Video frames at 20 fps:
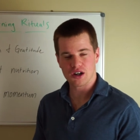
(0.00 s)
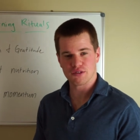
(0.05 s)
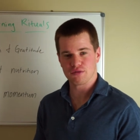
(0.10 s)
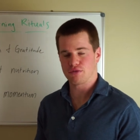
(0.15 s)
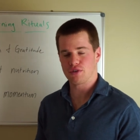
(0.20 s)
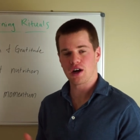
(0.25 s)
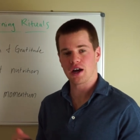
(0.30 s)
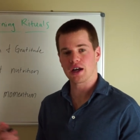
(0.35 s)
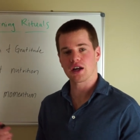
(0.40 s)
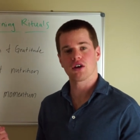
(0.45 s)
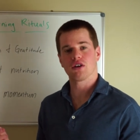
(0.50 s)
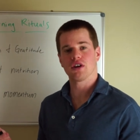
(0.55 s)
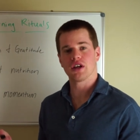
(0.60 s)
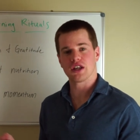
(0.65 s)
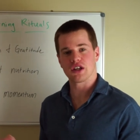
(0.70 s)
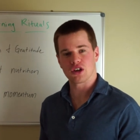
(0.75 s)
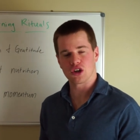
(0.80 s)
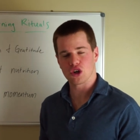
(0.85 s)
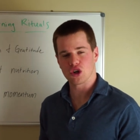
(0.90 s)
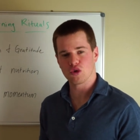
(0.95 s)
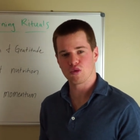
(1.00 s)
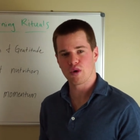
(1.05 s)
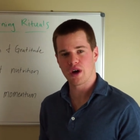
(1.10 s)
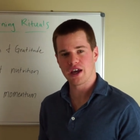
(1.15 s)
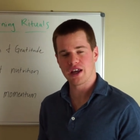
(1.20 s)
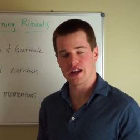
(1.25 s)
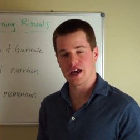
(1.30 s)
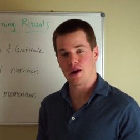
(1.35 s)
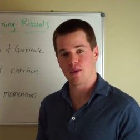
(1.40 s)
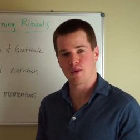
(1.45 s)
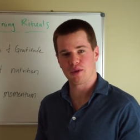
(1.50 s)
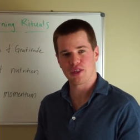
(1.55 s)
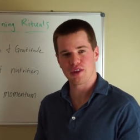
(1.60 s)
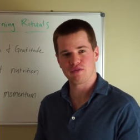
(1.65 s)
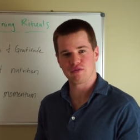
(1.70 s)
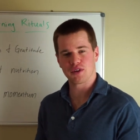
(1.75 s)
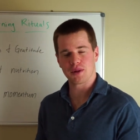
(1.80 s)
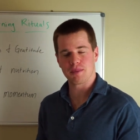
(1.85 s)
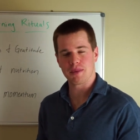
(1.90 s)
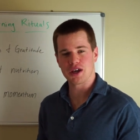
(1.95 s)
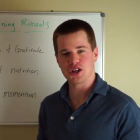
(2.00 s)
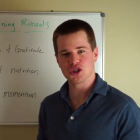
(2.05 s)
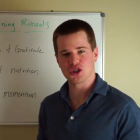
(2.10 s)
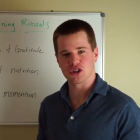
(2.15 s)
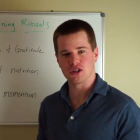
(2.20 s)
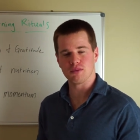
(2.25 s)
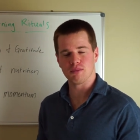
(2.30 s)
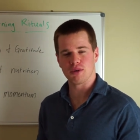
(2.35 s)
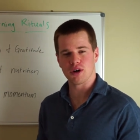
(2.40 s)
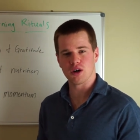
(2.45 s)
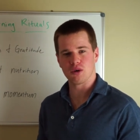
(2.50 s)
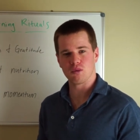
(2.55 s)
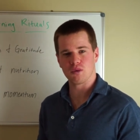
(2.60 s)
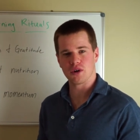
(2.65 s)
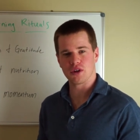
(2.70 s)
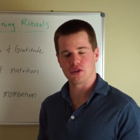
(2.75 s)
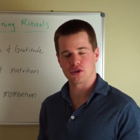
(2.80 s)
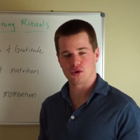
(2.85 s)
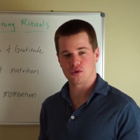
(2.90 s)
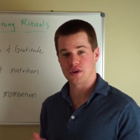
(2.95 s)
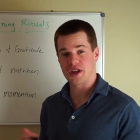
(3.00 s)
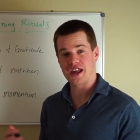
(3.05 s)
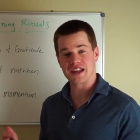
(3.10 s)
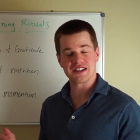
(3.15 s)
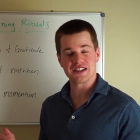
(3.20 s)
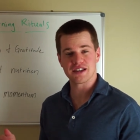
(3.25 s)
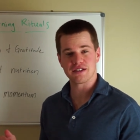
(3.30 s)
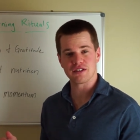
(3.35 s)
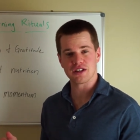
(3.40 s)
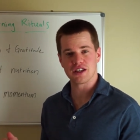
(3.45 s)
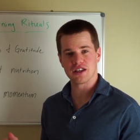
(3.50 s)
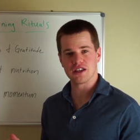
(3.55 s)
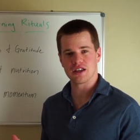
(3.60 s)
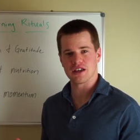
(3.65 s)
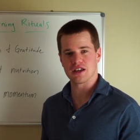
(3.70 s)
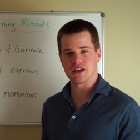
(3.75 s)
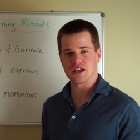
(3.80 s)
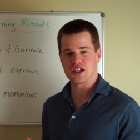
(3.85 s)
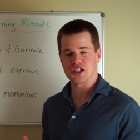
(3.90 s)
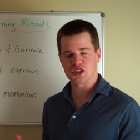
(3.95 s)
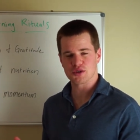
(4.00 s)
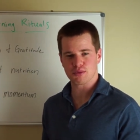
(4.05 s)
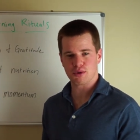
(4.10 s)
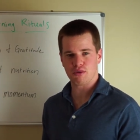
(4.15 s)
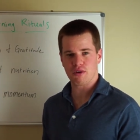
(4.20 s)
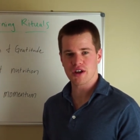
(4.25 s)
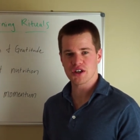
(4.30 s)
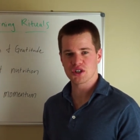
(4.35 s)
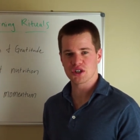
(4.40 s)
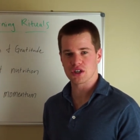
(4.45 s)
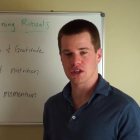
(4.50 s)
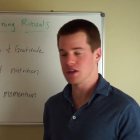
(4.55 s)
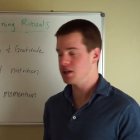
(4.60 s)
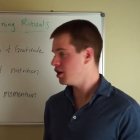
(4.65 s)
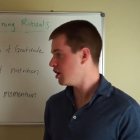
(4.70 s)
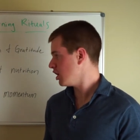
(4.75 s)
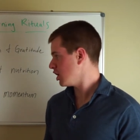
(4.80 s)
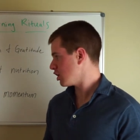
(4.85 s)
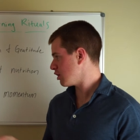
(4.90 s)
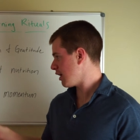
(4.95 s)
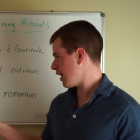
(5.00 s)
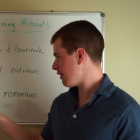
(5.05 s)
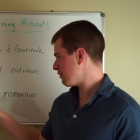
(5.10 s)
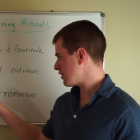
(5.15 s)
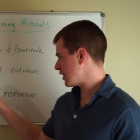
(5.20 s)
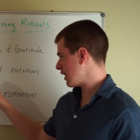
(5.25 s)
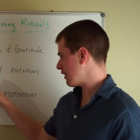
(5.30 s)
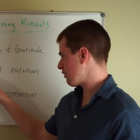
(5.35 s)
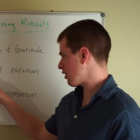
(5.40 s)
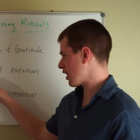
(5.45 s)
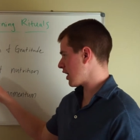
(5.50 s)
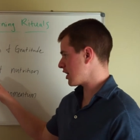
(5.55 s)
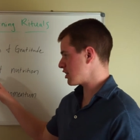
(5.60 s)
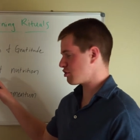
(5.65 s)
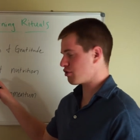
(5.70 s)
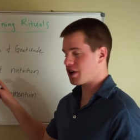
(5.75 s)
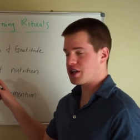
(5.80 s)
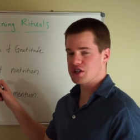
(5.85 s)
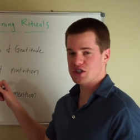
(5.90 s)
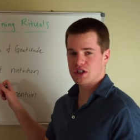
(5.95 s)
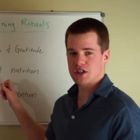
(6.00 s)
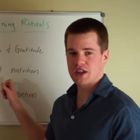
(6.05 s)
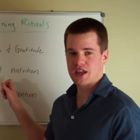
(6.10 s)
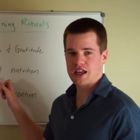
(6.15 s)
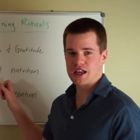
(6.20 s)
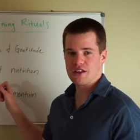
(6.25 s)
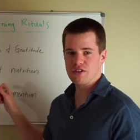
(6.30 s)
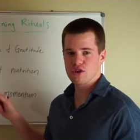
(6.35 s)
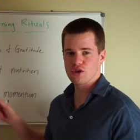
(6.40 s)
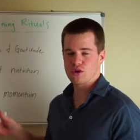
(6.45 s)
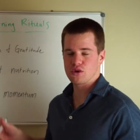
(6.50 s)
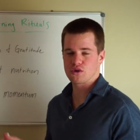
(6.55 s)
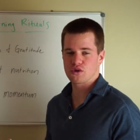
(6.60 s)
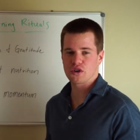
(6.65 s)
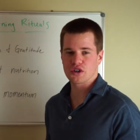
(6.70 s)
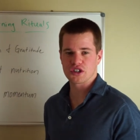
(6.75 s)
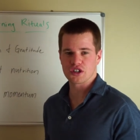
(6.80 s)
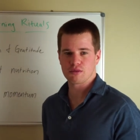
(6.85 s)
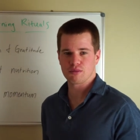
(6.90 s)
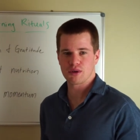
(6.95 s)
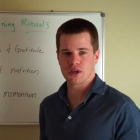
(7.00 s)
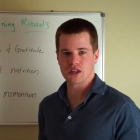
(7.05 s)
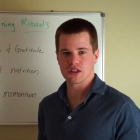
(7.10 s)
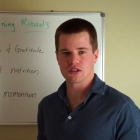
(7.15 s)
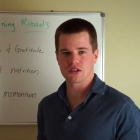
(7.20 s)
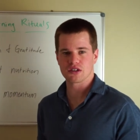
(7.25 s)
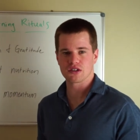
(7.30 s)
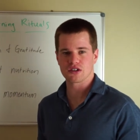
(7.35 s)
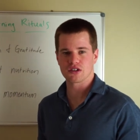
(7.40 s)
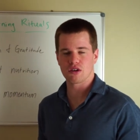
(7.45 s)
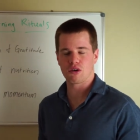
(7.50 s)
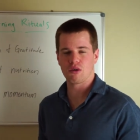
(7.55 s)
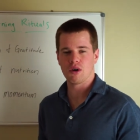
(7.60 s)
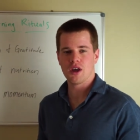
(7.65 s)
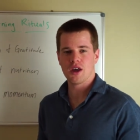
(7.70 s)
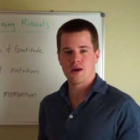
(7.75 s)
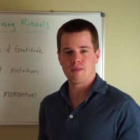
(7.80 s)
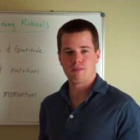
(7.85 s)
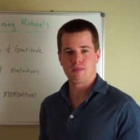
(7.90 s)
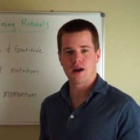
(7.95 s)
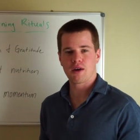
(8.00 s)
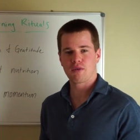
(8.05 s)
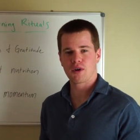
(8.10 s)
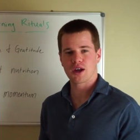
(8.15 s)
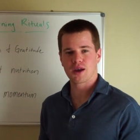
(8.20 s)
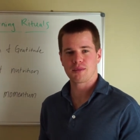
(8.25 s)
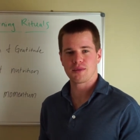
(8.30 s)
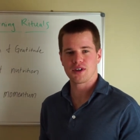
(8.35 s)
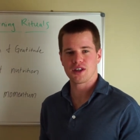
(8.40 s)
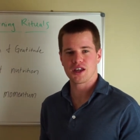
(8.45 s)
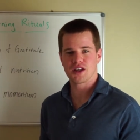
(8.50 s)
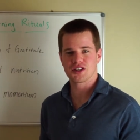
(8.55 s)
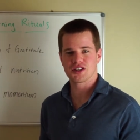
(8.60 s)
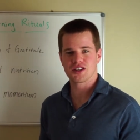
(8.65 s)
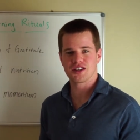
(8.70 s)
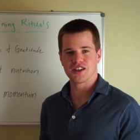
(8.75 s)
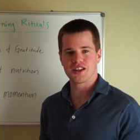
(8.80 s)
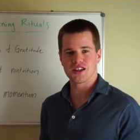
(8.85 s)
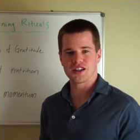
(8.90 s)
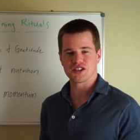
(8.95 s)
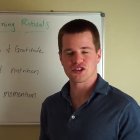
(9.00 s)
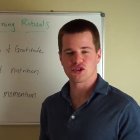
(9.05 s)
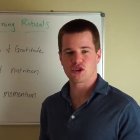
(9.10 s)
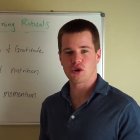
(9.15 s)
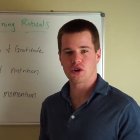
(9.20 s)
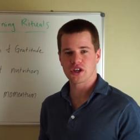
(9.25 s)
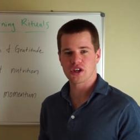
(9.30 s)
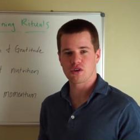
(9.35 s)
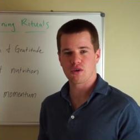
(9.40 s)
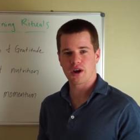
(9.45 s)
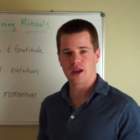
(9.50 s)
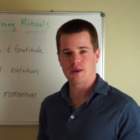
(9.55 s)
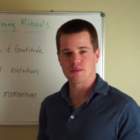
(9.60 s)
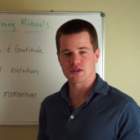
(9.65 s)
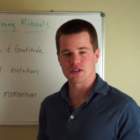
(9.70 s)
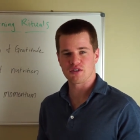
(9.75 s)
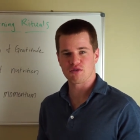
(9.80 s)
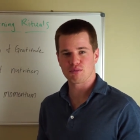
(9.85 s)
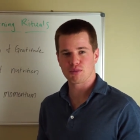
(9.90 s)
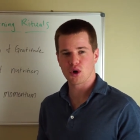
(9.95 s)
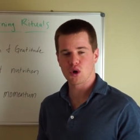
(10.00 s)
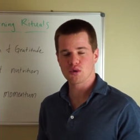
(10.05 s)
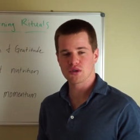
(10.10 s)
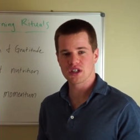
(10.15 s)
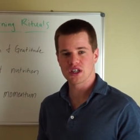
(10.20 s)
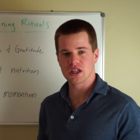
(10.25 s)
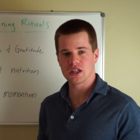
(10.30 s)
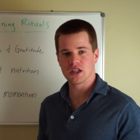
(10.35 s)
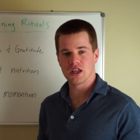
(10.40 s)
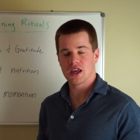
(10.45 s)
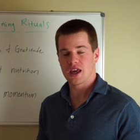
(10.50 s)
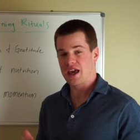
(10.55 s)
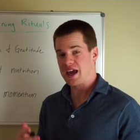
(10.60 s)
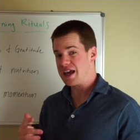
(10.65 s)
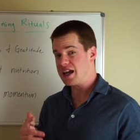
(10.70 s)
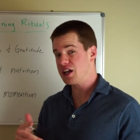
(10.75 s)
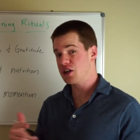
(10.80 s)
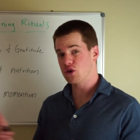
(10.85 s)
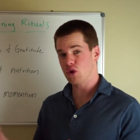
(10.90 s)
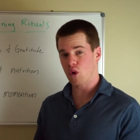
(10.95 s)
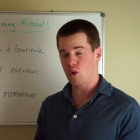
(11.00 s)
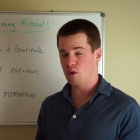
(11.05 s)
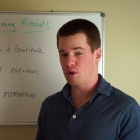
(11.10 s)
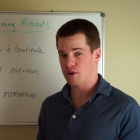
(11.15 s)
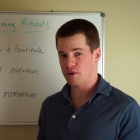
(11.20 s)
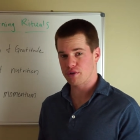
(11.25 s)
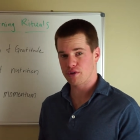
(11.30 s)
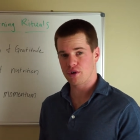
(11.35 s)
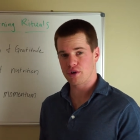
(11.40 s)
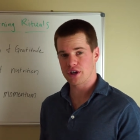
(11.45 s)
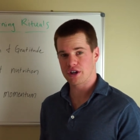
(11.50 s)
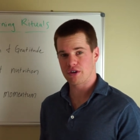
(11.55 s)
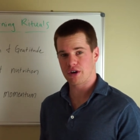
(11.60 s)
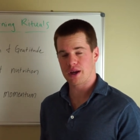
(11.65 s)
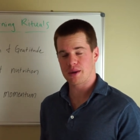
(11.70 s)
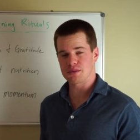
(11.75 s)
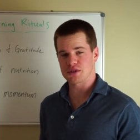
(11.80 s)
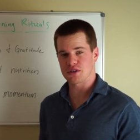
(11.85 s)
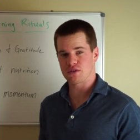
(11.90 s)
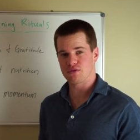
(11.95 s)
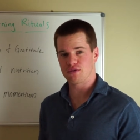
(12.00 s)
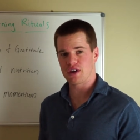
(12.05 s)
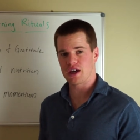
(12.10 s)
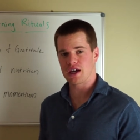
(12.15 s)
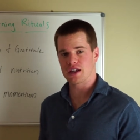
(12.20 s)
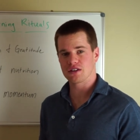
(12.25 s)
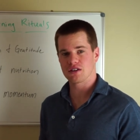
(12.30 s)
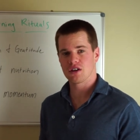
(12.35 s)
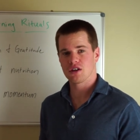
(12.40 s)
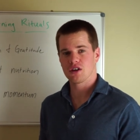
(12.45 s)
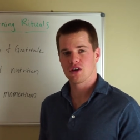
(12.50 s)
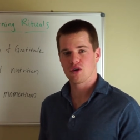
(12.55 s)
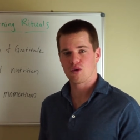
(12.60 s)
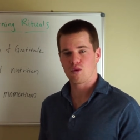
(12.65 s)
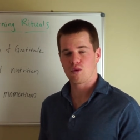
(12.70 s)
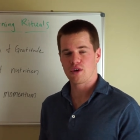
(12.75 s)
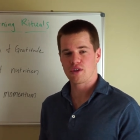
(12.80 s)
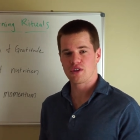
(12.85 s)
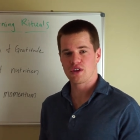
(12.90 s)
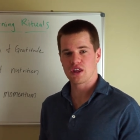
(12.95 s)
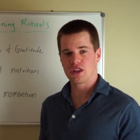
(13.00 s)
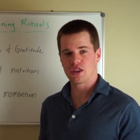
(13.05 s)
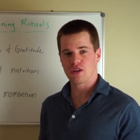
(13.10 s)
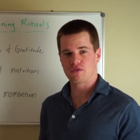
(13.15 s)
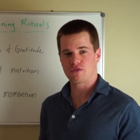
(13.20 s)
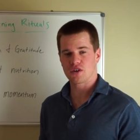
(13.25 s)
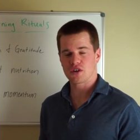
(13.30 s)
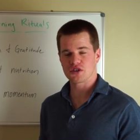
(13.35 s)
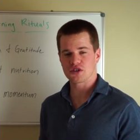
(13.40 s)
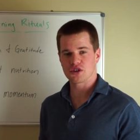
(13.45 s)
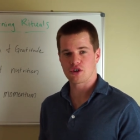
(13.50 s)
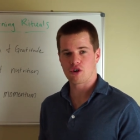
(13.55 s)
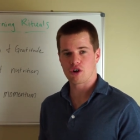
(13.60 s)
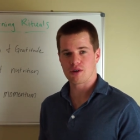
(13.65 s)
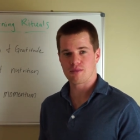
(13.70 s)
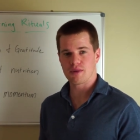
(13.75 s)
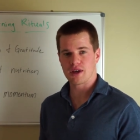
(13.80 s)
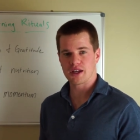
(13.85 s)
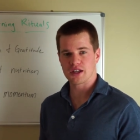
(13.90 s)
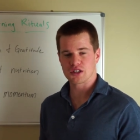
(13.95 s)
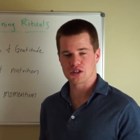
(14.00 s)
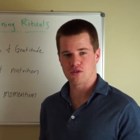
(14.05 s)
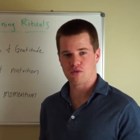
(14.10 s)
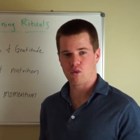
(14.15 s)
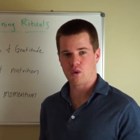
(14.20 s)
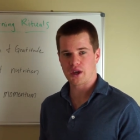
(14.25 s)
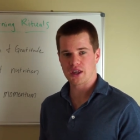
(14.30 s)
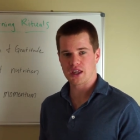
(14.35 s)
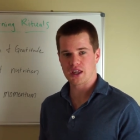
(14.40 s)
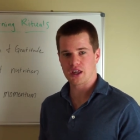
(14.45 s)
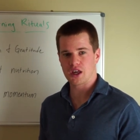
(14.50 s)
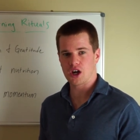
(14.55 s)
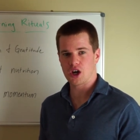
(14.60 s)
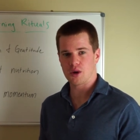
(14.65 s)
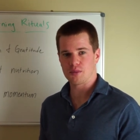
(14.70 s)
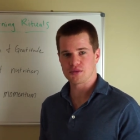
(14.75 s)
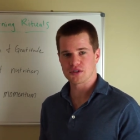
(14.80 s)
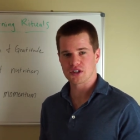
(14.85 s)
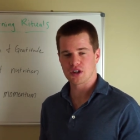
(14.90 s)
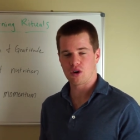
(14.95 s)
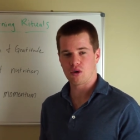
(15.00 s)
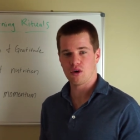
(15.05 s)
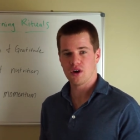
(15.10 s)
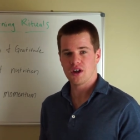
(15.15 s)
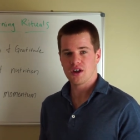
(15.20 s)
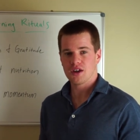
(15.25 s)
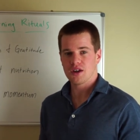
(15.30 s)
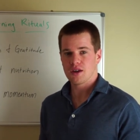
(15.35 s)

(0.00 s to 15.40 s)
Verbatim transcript: on fire in a good way, not with inflammation, but with creativity and inspiration, you have to have the hydration and the nutrition piece. So my recommendation is thirty grams of protein and or thirty grams of fat within the first thirty minutes of waking up. So